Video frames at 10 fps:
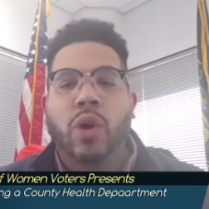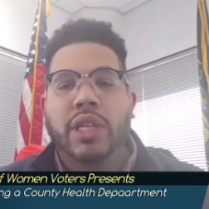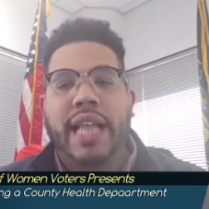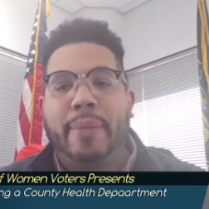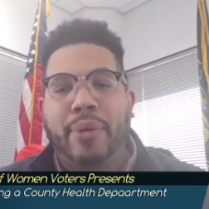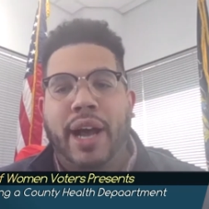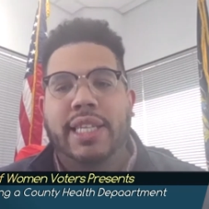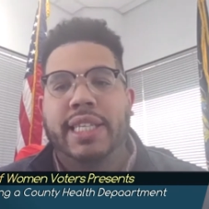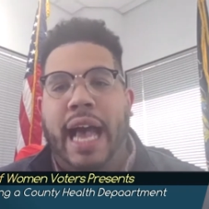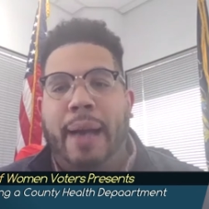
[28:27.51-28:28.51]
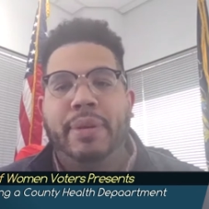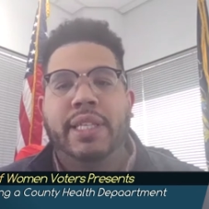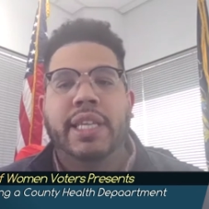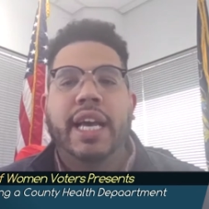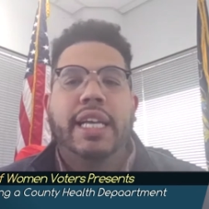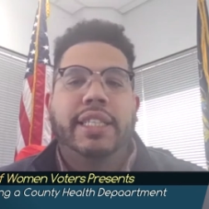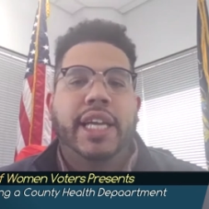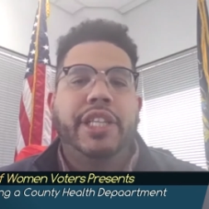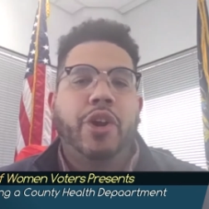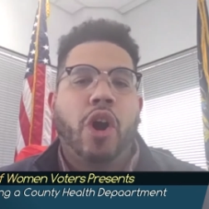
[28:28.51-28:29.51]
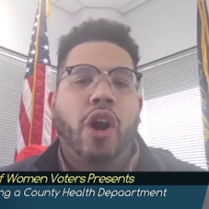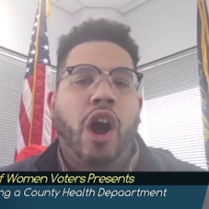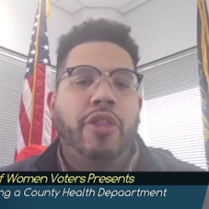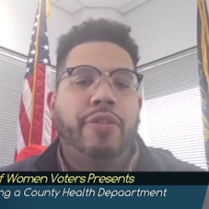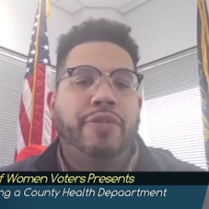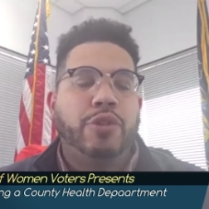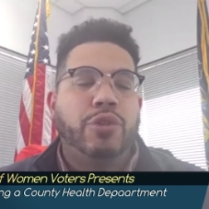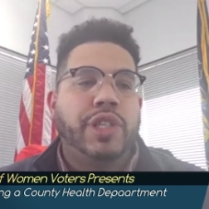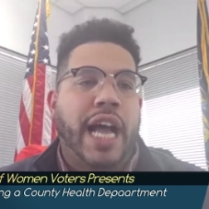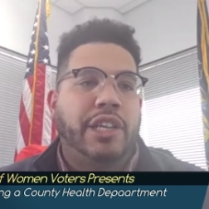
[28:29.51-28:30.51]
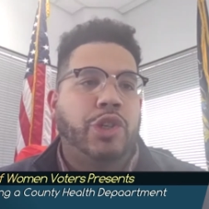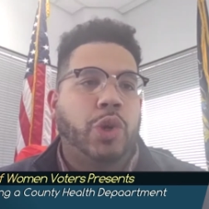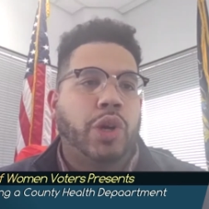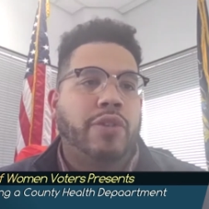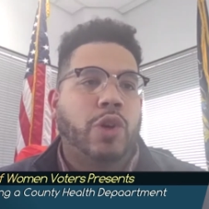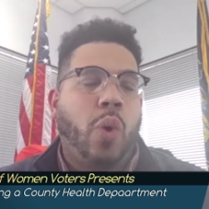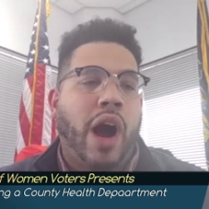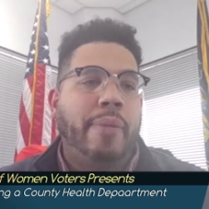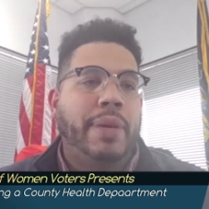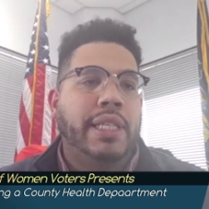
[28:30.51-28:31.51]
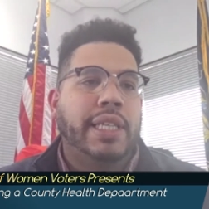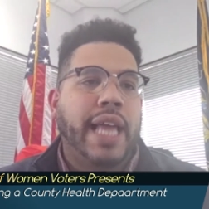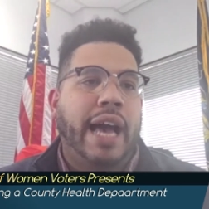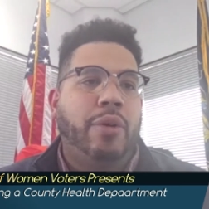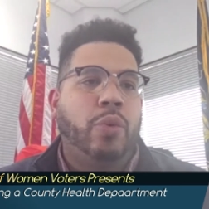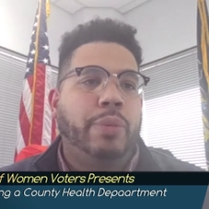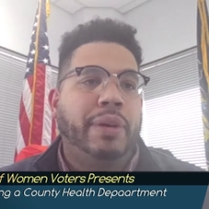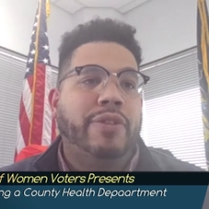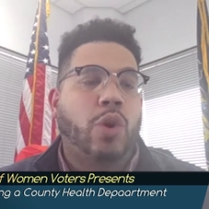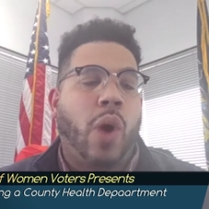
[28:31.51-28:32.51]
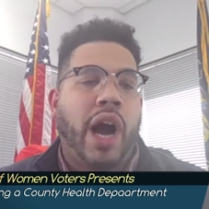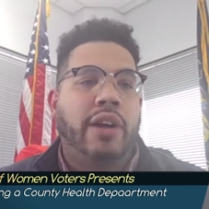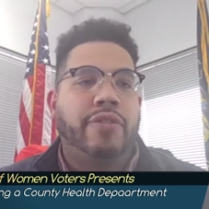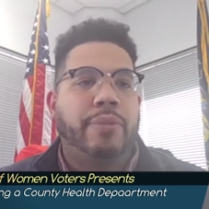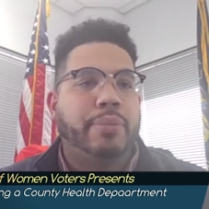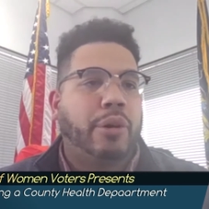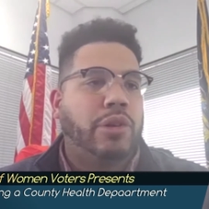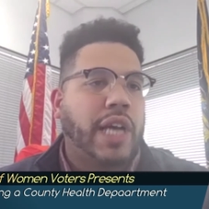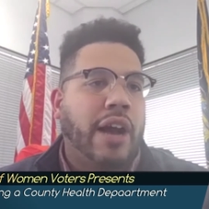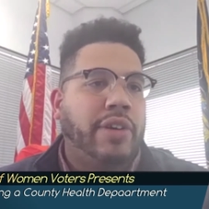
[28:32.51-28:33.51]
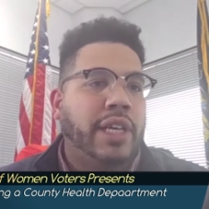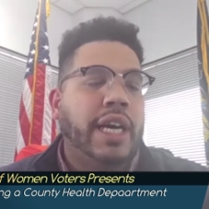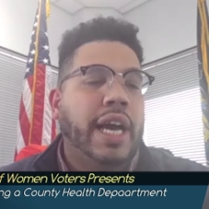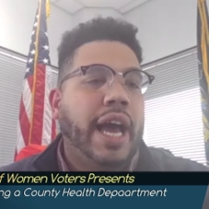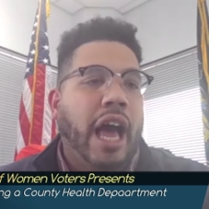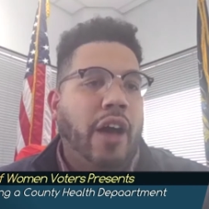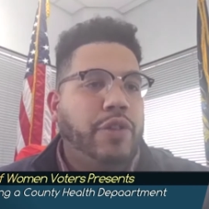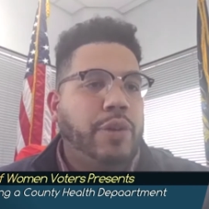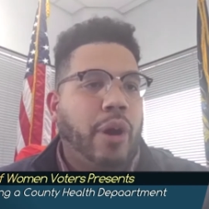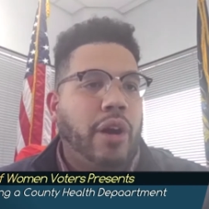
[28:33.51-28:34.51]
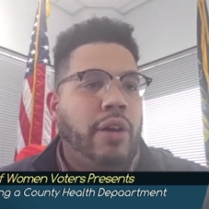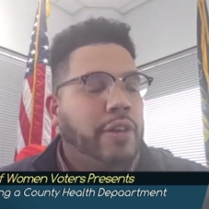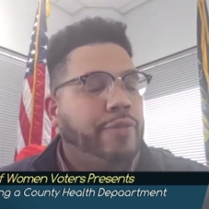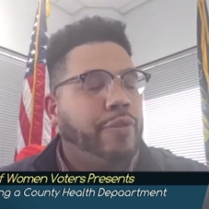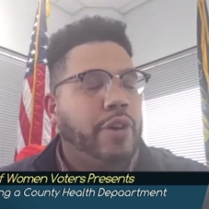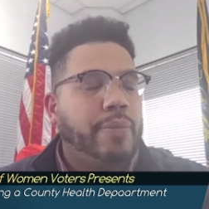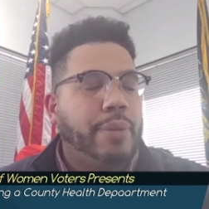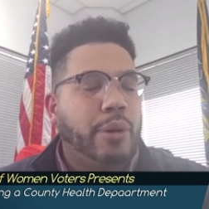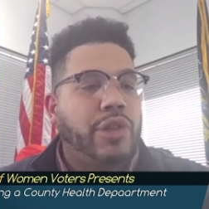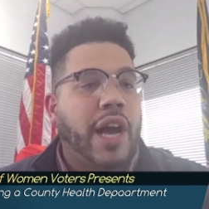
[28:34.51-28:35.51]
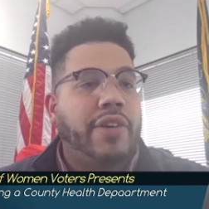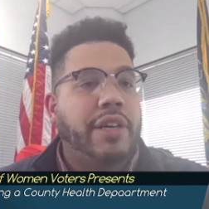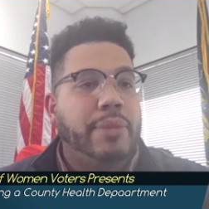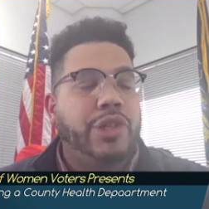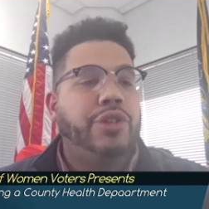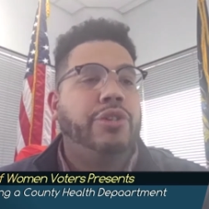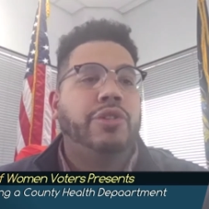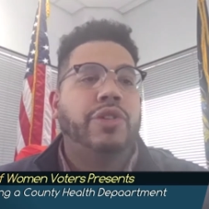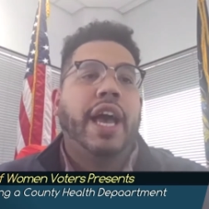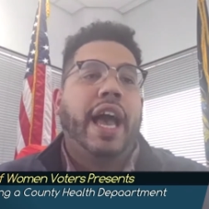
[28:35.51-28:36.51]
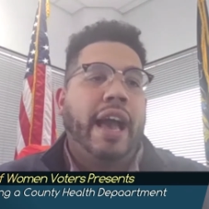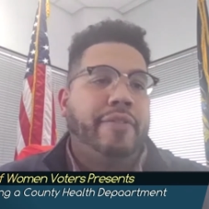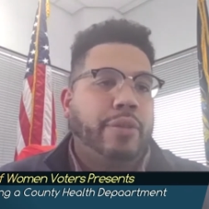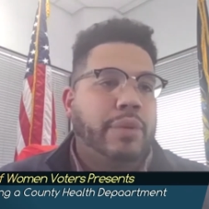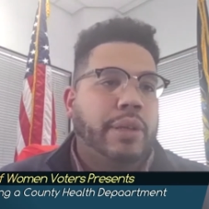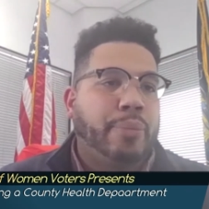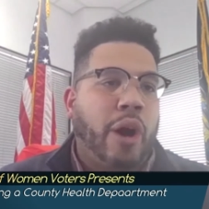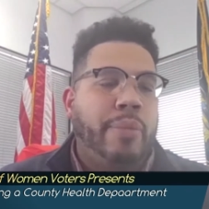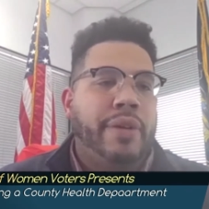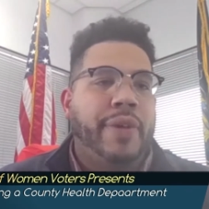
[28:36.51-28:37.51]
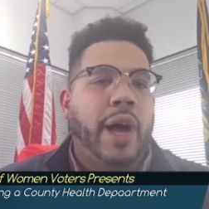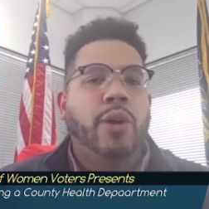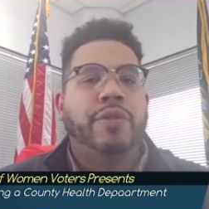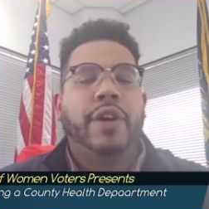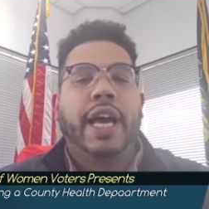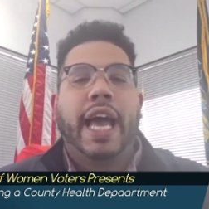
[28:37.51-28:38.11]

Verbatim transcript: Once that process happens, then there are other few statutory requirements that would be required from the Berks County Health Department, uh, from the Berks County Commissioners and from the Department of Health.